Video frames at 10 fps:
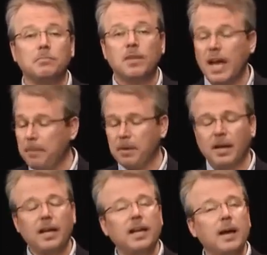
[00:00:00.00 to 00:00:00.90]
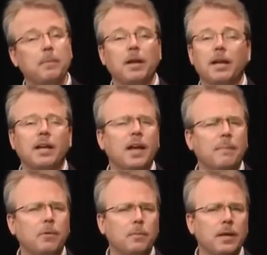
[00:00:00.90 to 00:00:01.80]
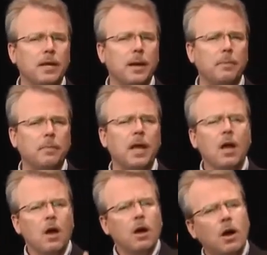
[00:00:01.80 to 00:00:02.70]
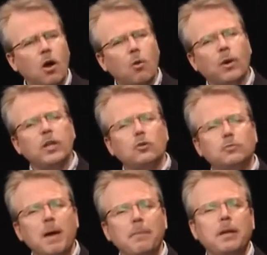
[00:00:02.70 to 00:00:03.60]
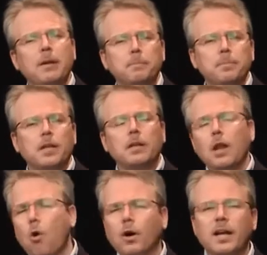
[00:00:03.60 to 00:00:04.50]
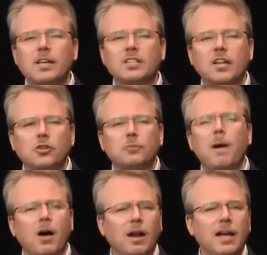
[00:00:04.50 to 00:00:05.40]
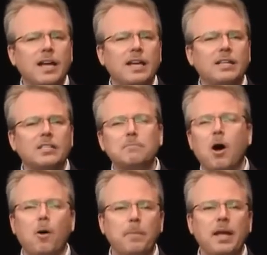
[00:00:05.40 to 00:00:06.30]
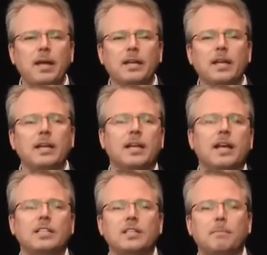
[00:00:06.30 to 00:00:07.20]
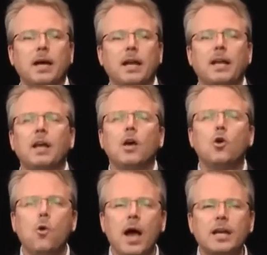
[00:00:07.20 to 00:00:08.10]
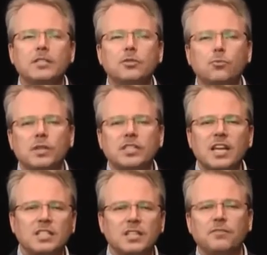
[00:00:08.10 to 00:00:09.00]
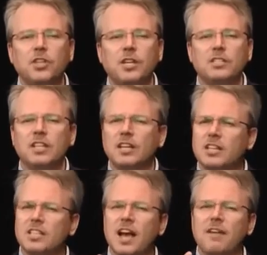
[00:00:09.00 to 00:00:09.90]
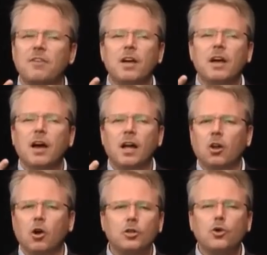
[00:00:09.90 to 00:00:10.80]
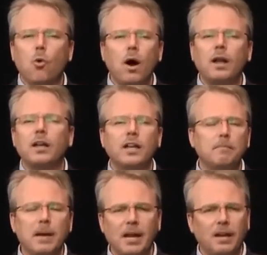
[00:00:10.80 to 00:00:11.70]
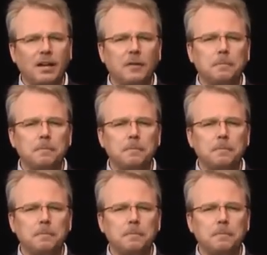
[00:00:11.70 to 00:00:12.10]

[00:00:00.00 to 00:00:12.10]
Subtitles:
Capital A, capital A, capital B, capital B. Or we use maybe lowercase letters, small a, small b, to indicate somebody who has recessive genes, that doesn't have a large quantity of melanin.